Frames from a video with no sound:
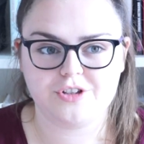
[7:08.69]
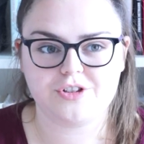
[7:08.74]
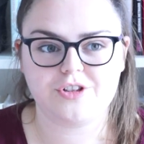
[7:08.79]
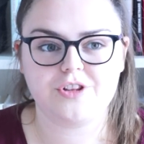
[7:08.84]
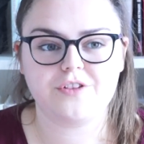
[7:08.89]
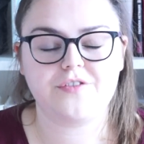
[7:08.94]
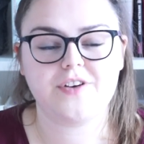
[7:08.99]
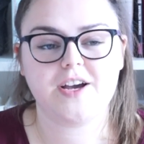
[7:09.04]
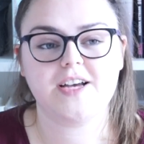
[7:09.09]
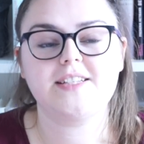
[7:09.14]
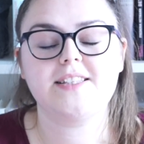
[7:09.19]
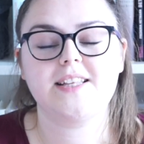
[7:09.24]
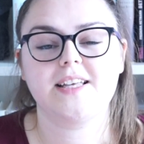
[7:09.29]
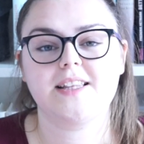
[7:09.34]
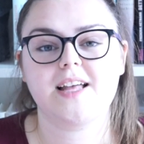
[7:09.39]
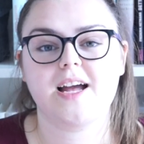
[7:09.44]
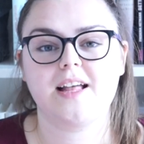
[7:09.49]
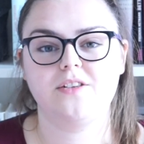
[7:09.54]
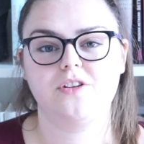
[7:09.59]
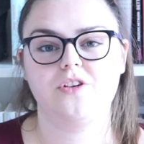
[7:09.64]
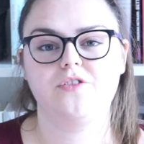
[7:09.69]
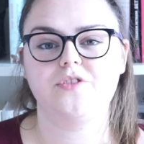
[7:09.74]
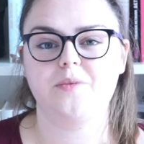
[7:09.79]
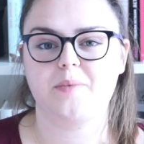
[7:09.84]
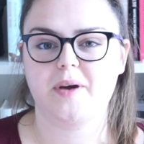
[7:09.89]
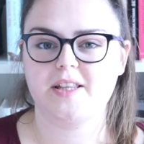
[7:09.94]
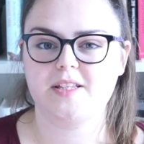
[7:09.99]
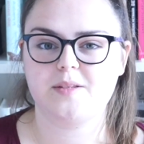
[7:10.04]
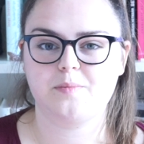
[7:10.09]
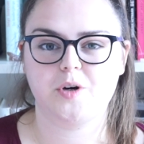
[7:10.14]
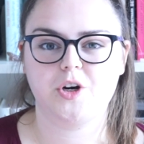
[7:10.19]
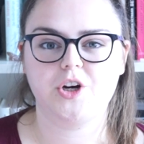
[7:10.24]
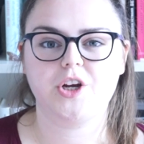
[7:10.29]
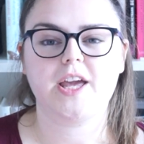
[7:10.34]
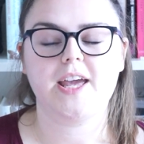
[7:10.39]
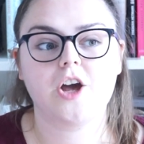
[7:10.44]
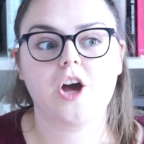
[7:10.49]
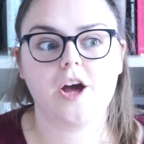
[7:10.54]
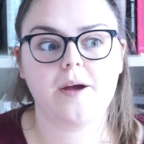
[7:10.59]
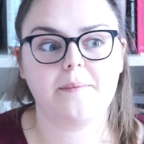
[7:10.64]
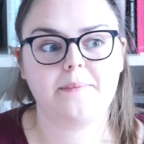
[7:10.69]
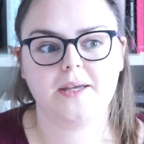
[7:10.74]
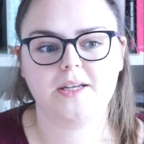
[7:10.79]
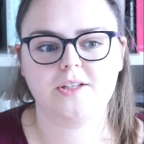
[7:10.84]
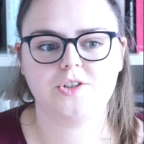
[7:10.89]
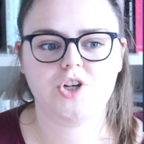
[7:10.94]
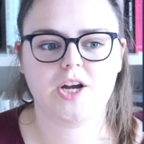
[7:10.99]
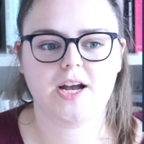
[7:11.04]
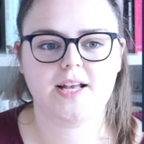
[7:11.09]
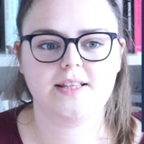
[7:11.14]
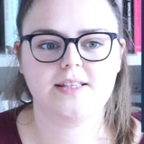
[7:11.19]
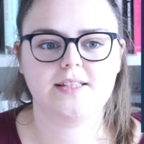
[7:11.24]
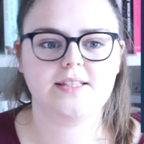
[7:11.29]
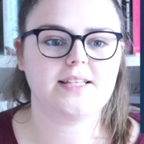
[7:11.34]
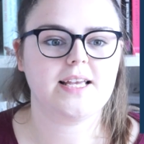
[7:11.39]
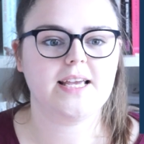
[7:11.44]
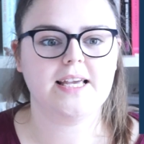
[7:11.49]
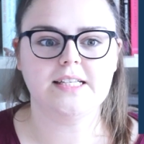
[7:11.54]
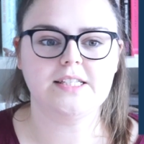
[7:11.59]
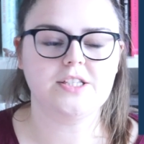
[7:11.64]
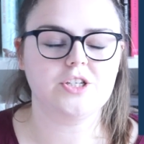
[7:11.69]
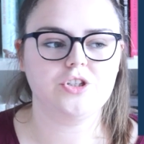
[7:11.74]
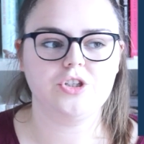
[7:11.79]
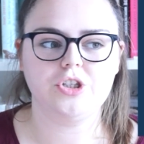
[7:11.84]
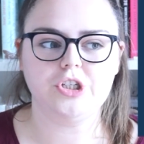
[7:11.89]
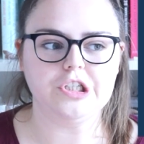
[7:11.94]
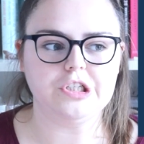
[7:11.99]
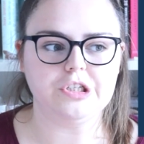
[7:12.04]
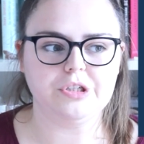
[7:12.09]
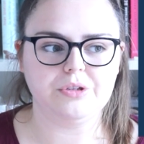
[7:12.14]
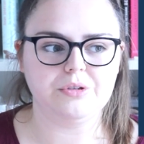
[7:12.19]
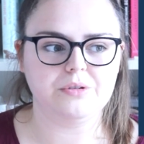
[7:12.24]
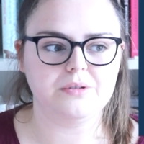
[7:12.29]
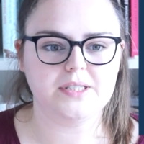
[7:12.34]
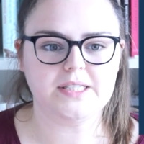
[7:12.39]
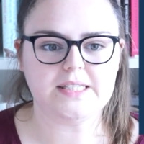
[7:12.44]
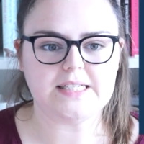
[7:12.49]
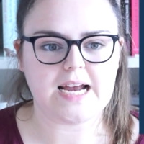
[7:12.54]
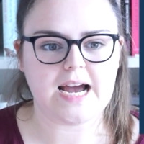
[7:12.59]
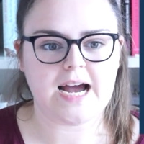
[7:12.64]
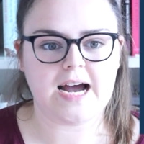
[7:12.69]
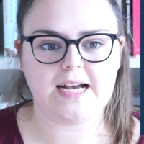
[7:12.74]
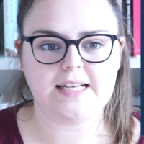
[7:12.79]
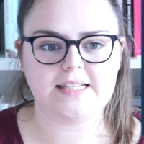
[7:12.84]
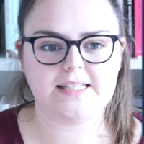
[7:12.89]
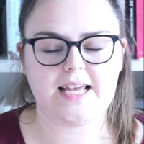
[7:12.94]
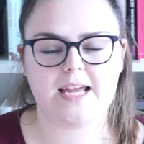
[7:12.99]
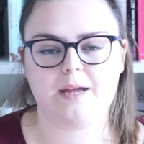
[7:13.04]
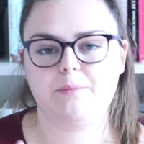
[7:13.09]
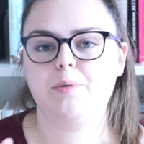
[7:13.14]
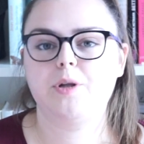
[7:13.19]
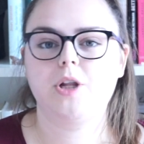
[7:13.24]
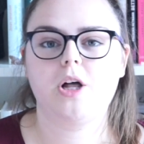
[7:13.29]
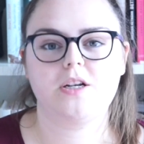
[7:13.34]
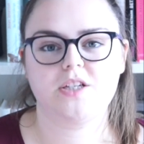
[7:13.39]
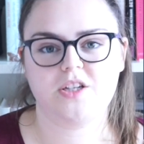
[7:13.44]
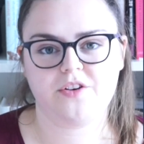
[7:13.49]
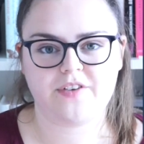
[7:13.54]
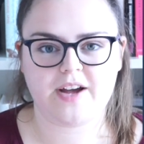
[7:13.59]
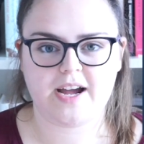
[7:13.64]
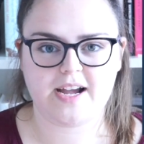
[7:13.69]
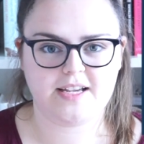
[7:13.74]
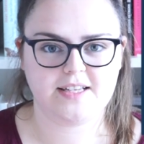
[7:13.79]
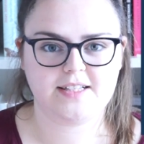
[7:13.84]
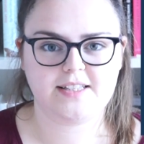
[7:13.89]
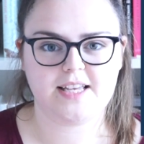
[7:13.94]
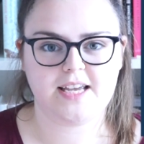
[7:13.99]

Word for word: So, the first thing that I loved about this book, her being trans isn't used as a plot device.